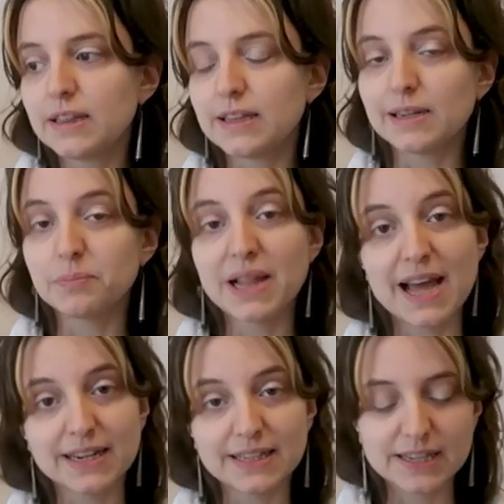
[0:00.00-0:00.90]
little
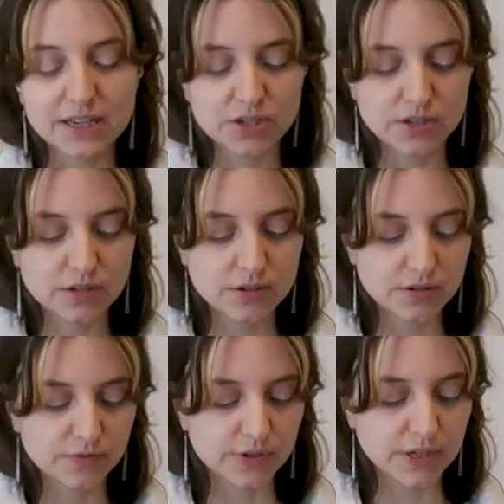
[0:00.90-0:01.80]
planning session
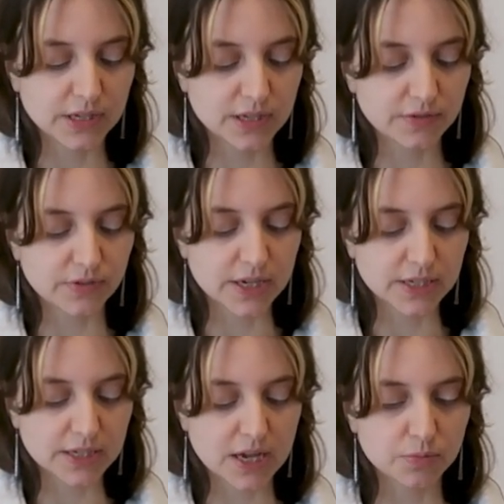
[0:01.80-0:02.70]
of really
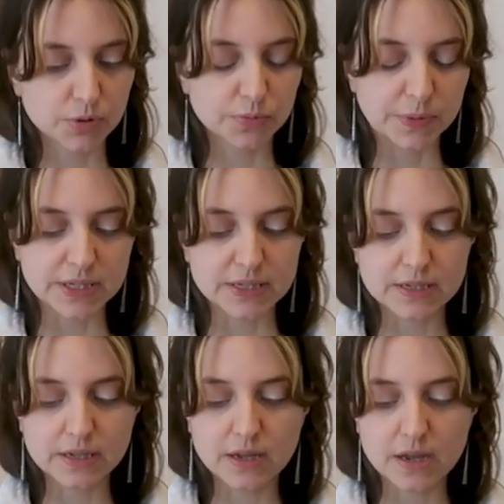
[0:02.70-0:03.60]
writing down which
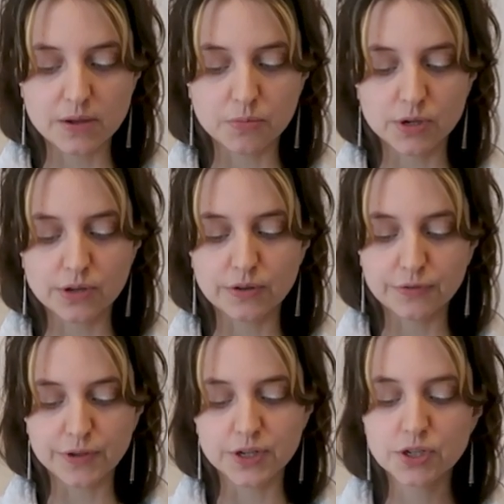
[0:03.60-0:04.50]
pieces I wanna
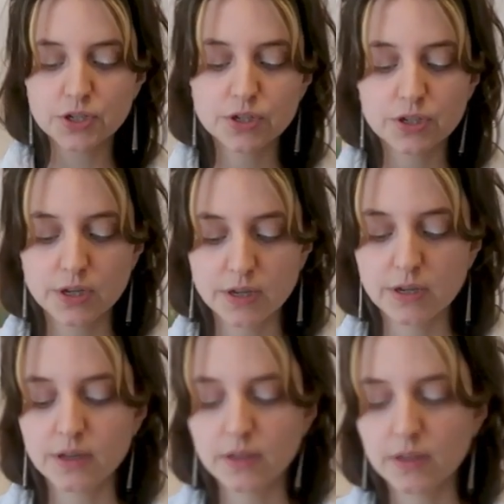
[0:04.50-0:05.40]
finish
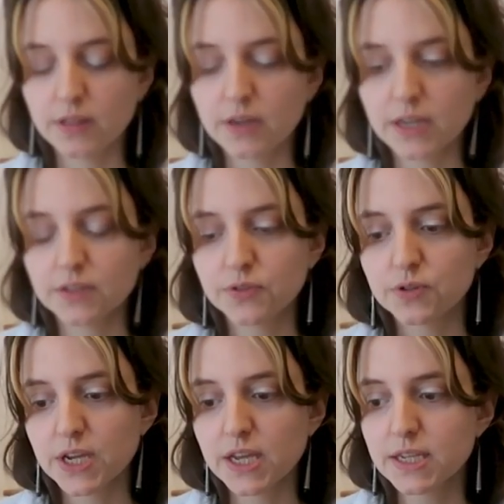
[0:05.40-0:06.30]
in the next
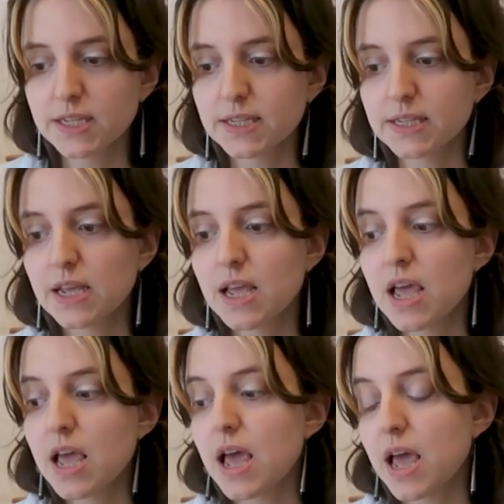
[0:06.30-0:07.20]
few days,
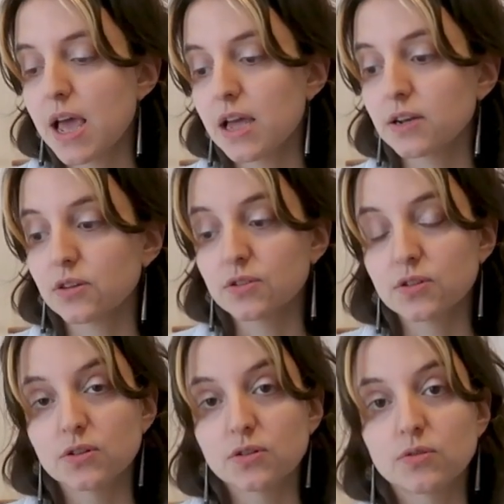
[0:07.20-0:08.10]
and
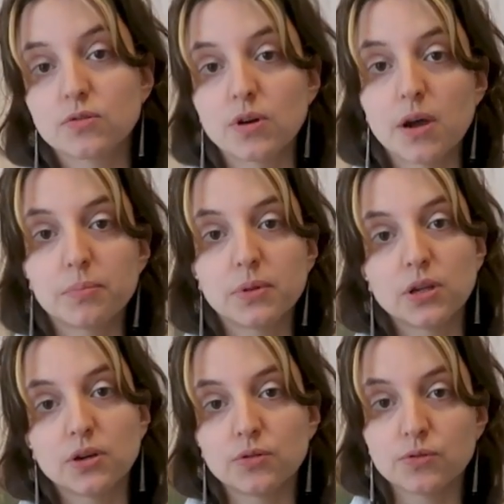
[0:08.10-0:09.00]
also
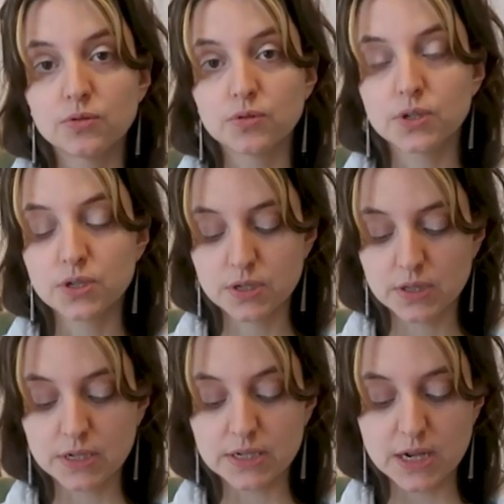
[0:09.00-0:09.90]
upload
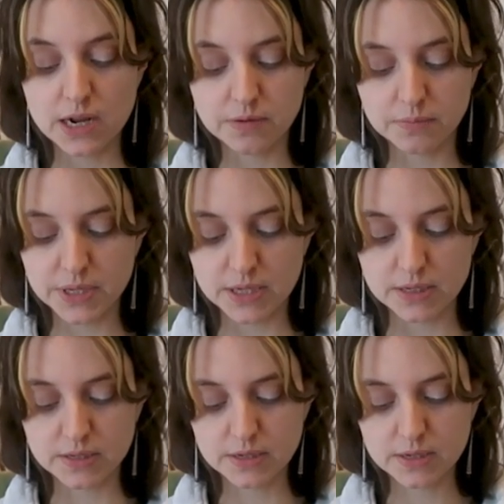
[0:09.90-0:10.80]
the done
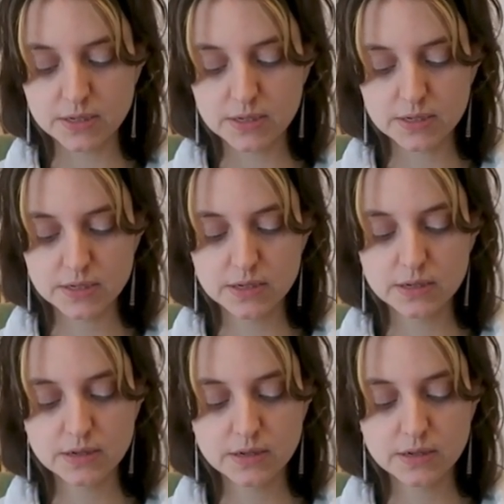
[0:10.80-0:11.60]
pieces.